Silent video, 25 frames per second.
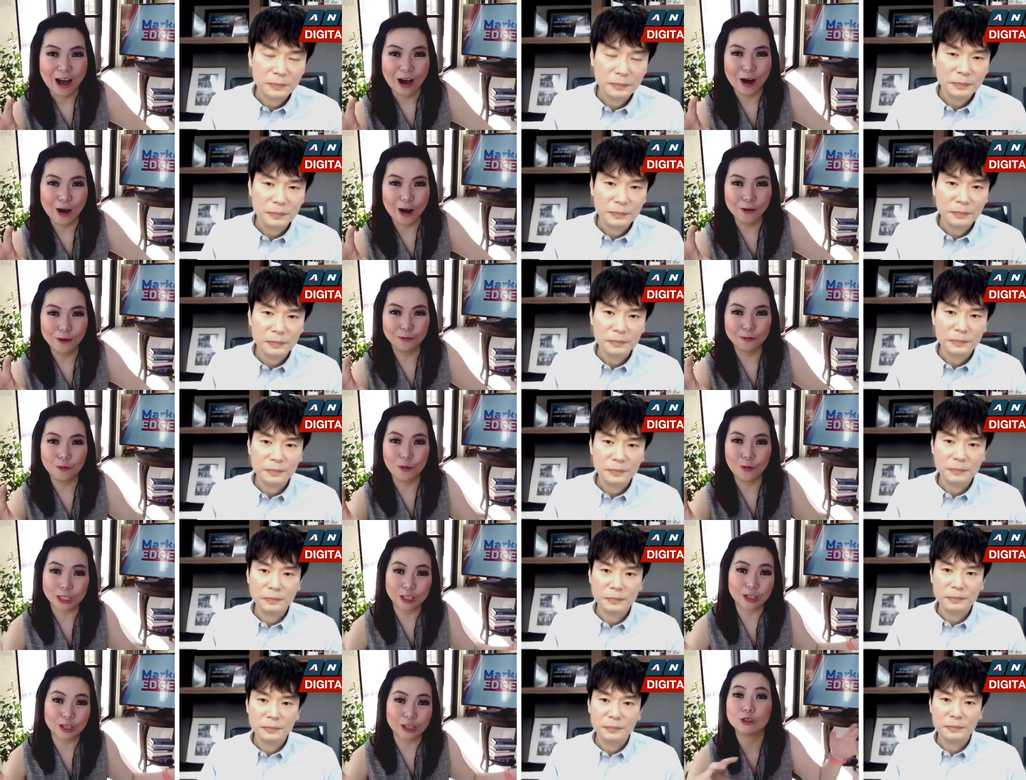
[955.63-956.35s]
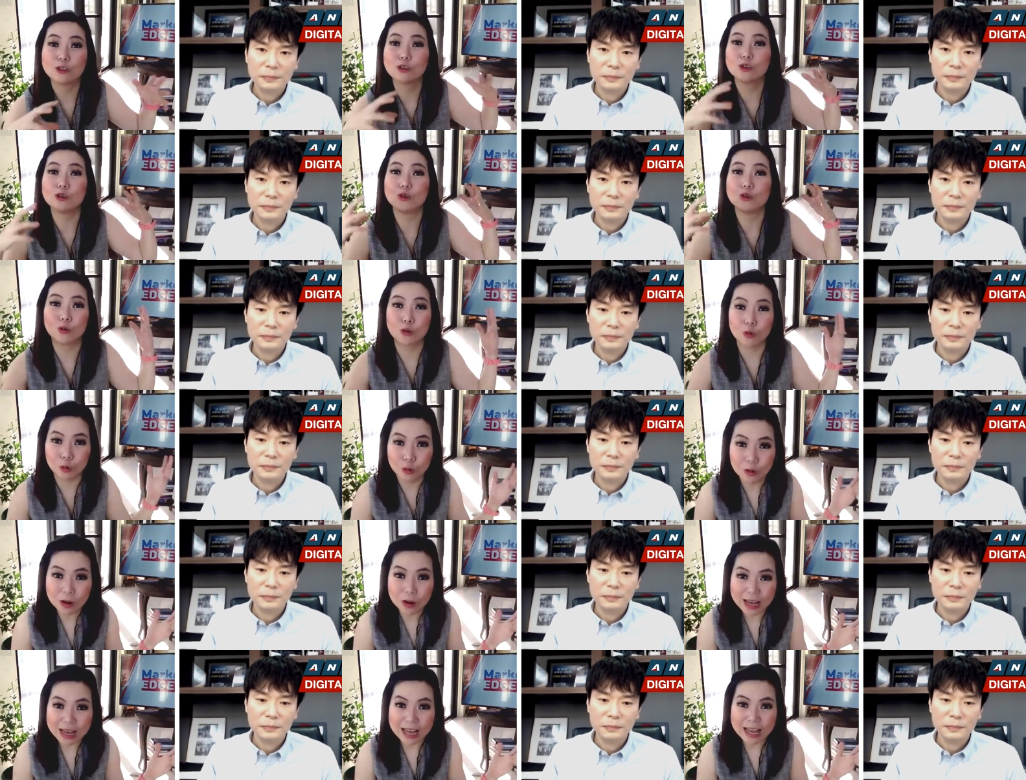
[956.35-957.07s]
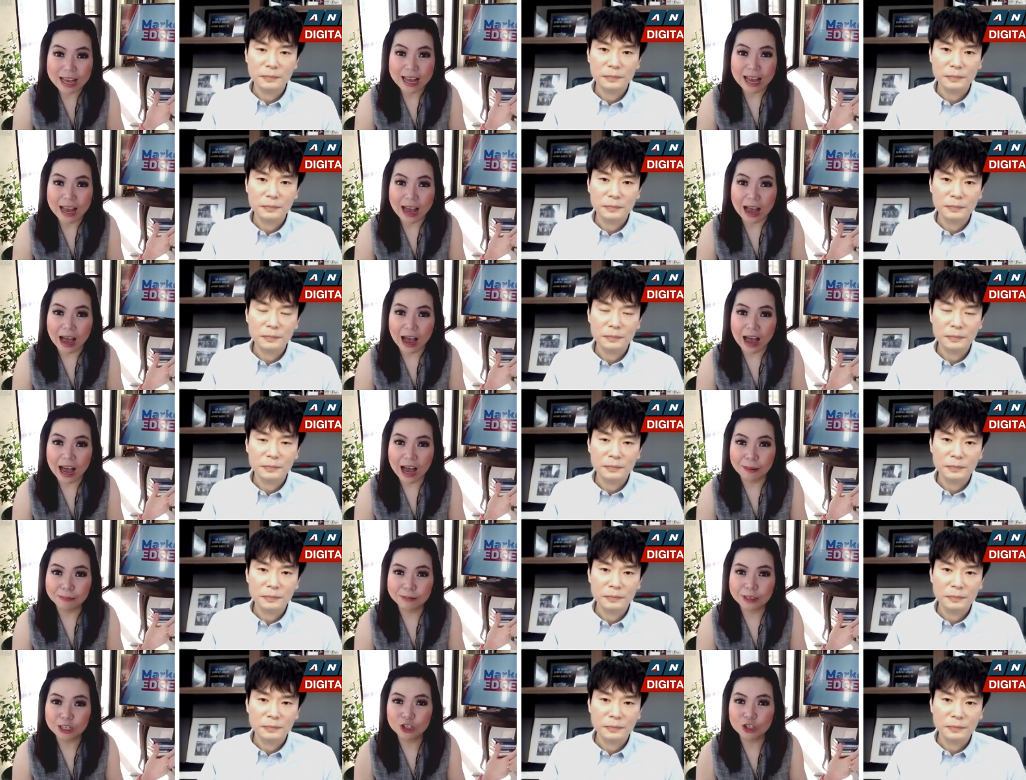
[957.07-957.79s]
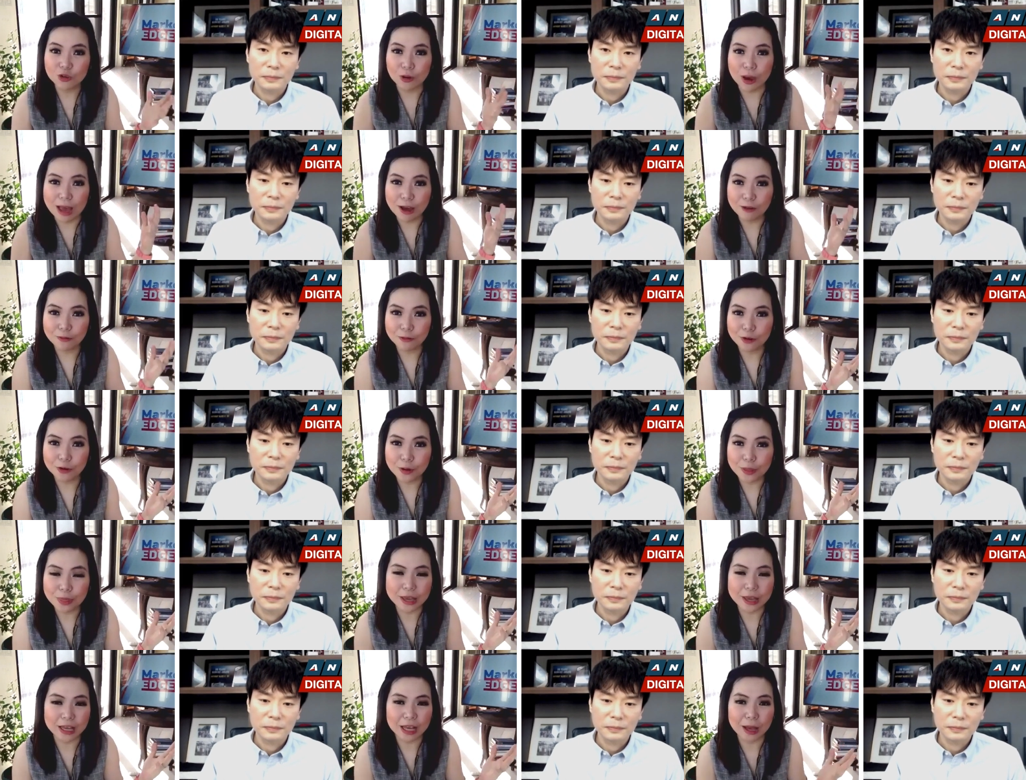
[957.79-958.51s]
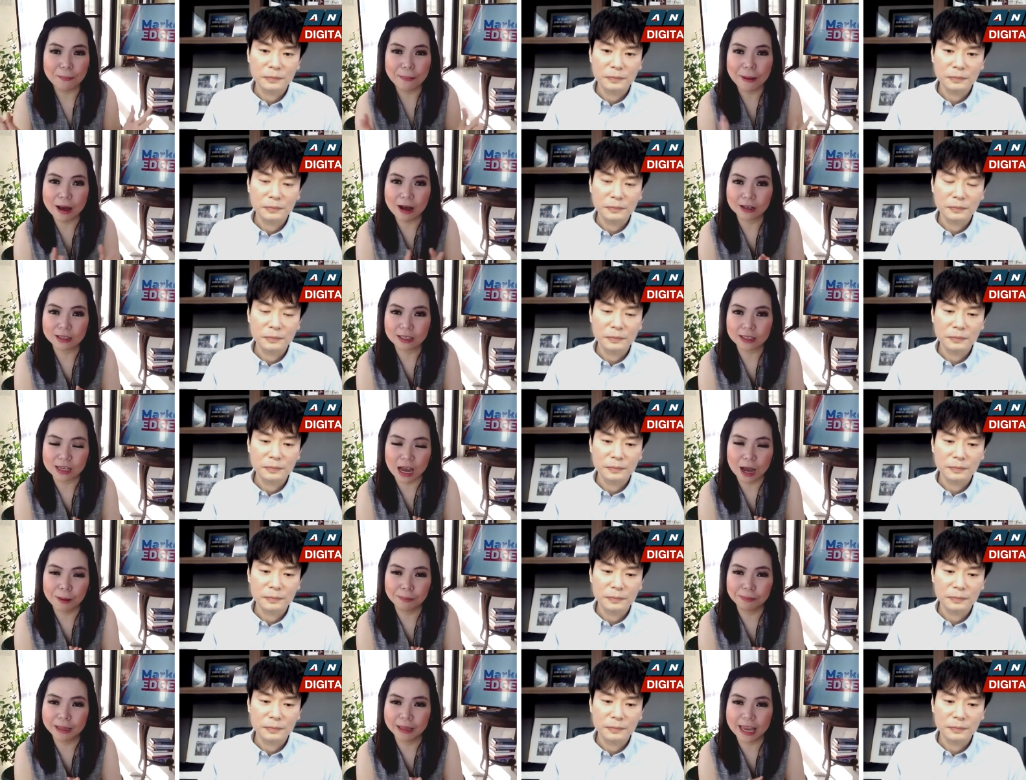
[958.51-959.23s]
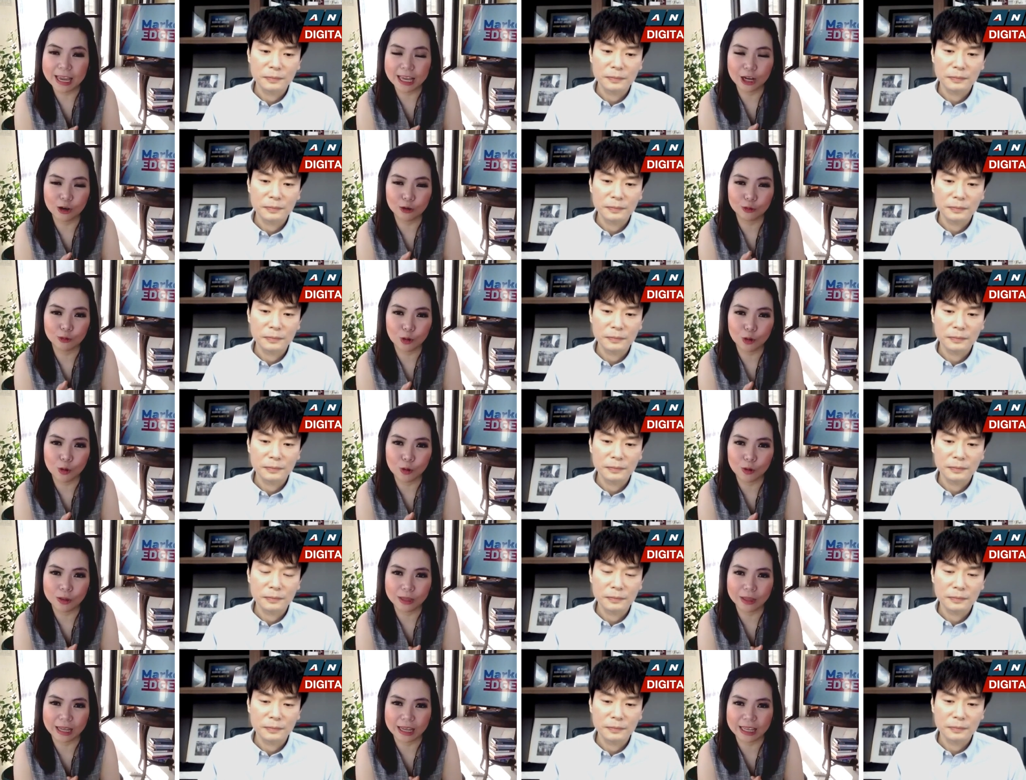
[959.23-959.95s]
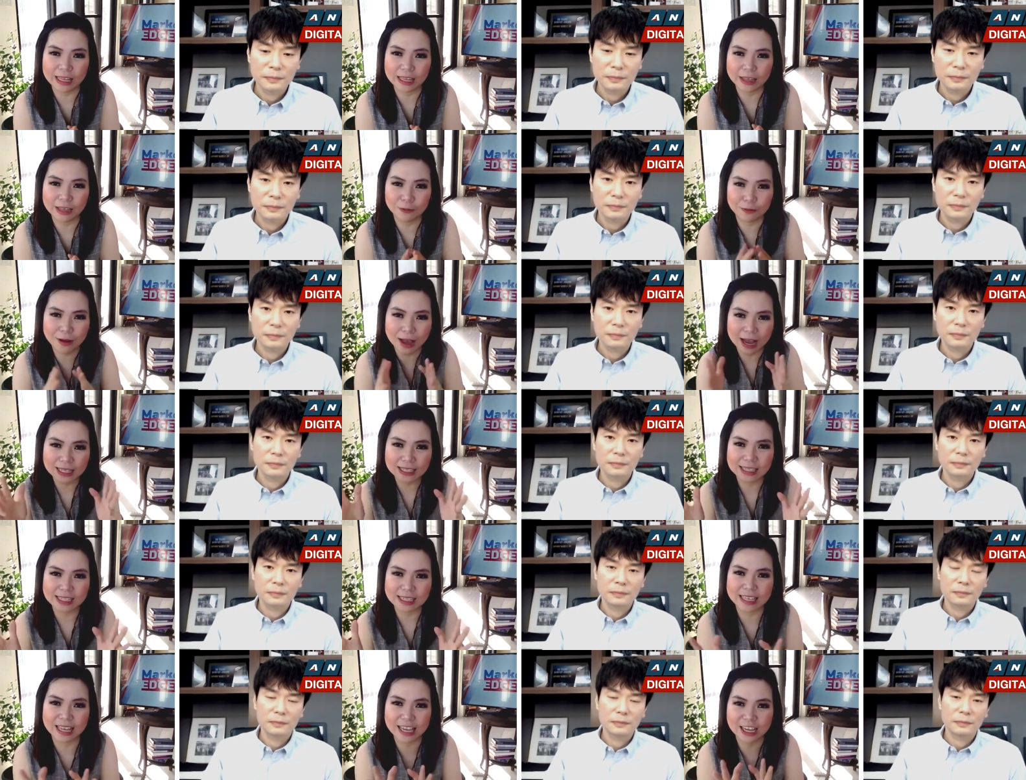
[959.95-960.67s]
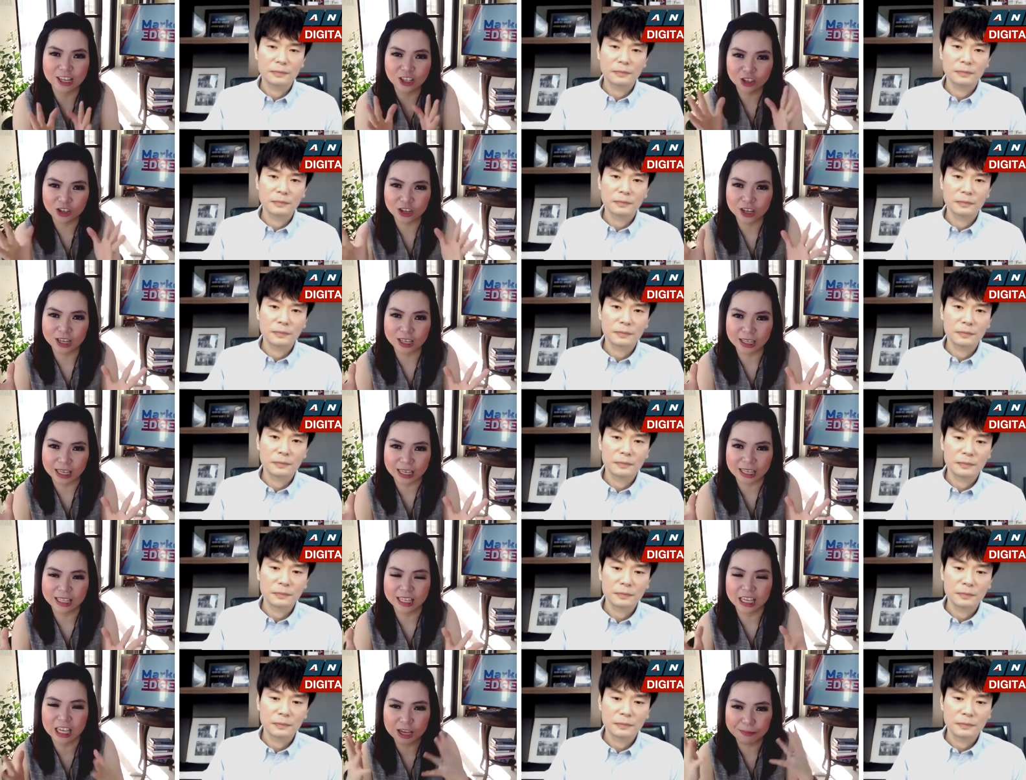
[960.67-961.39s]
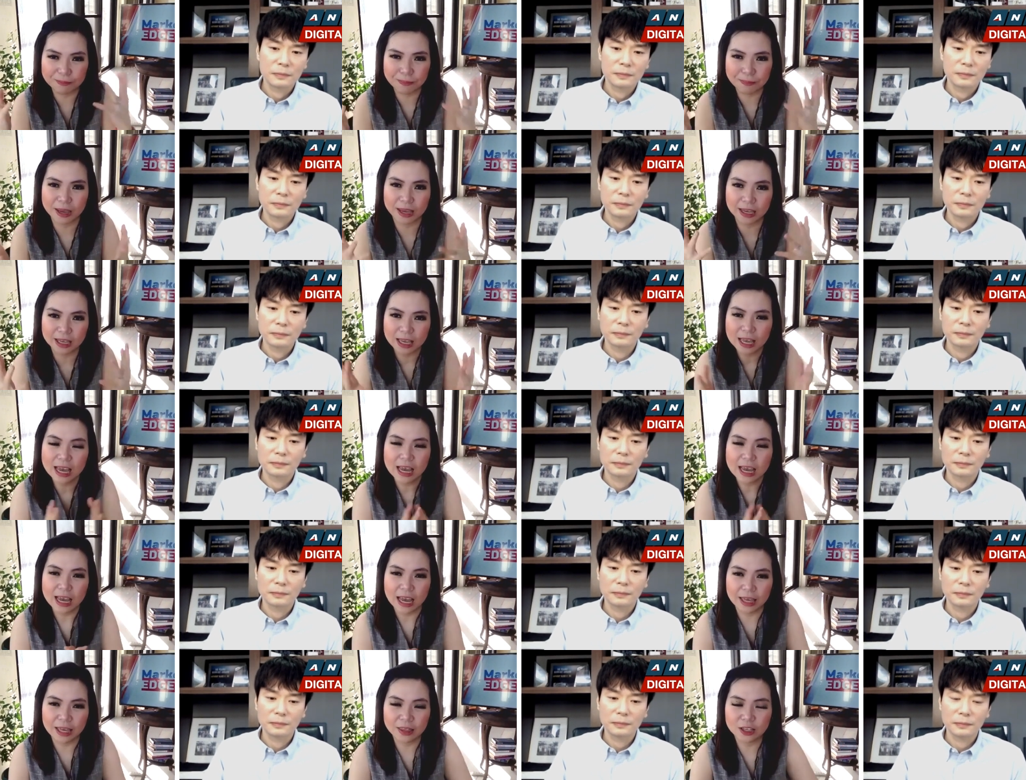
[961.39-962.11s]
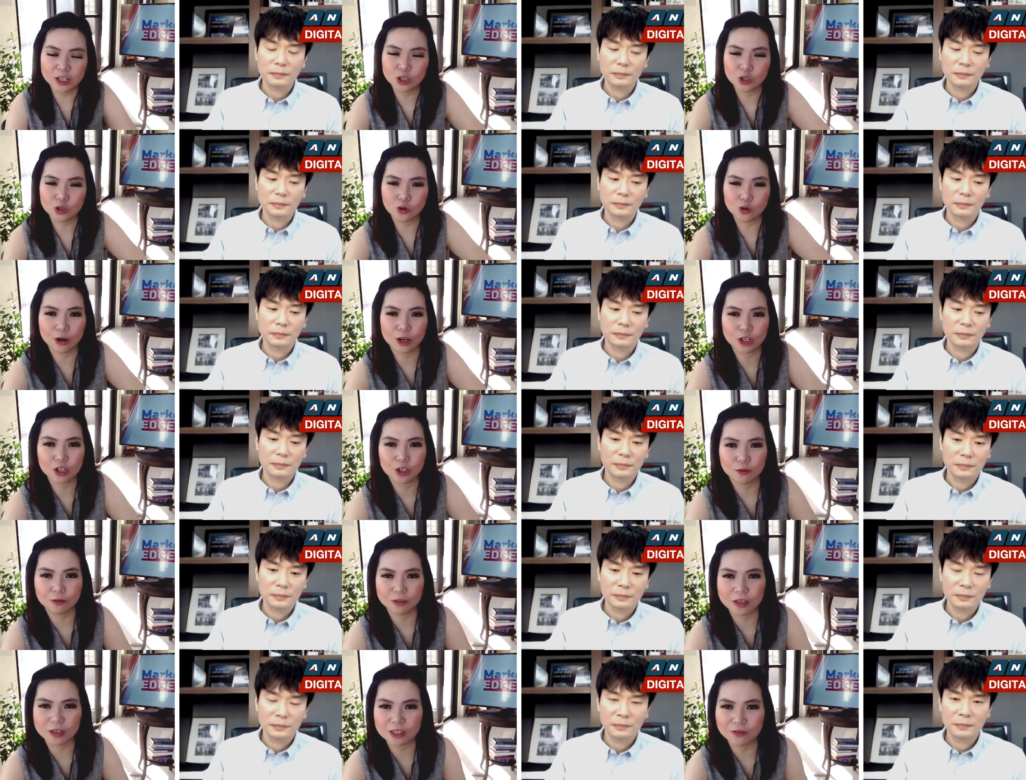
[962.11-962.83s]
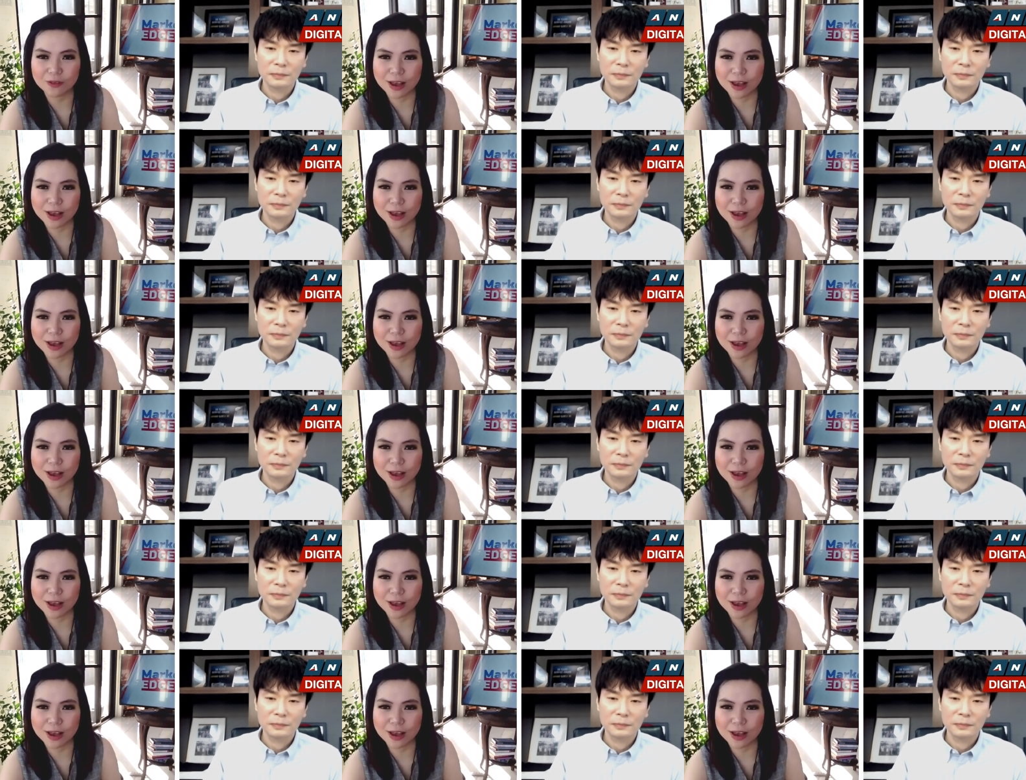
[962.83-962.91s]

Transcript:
Speaker 1: of what you do um, did you ever think about uh, playing a role in the vaccination and keeping and the storage of these